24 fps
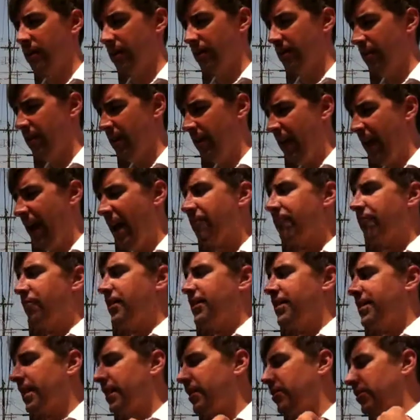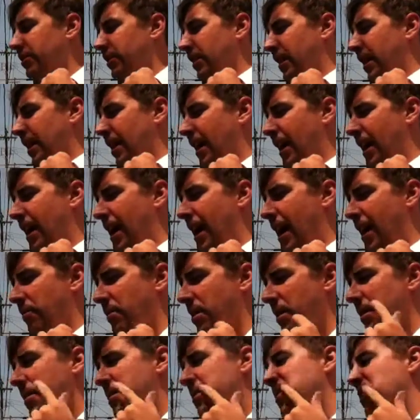and every single
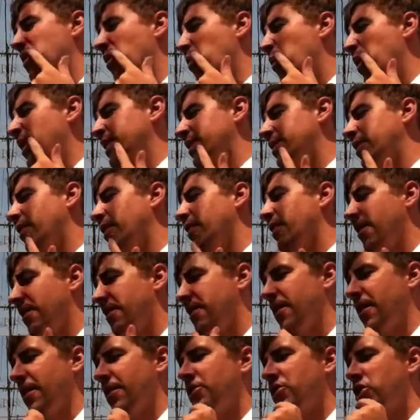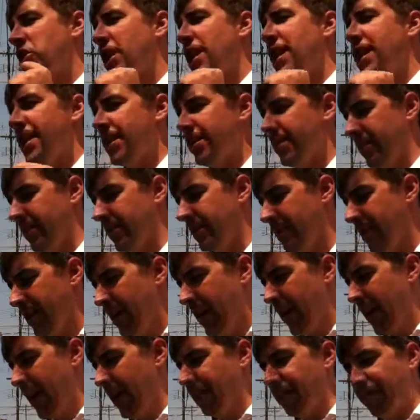whisker on our chin
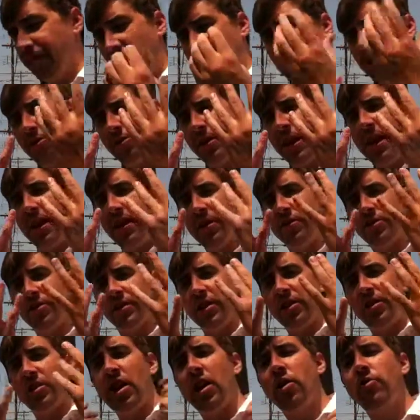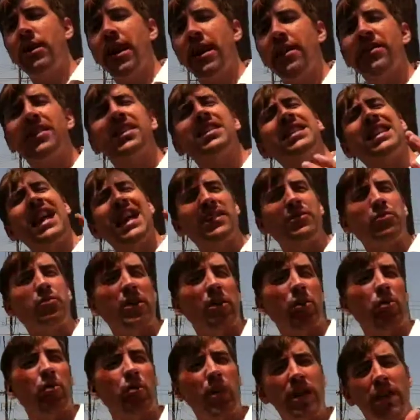and fingernails and toenails, because that's what
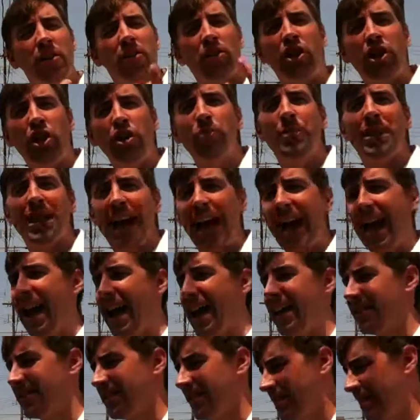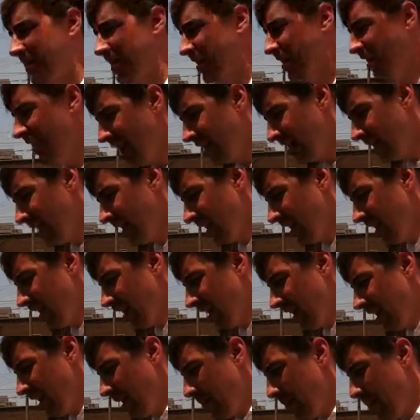a real human has.
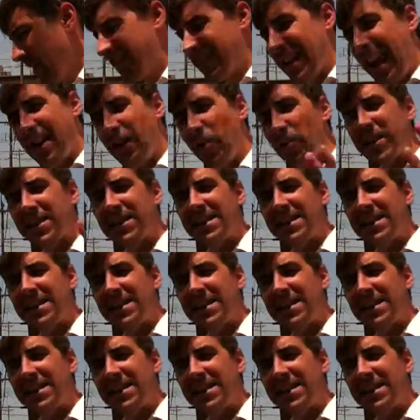But it's not always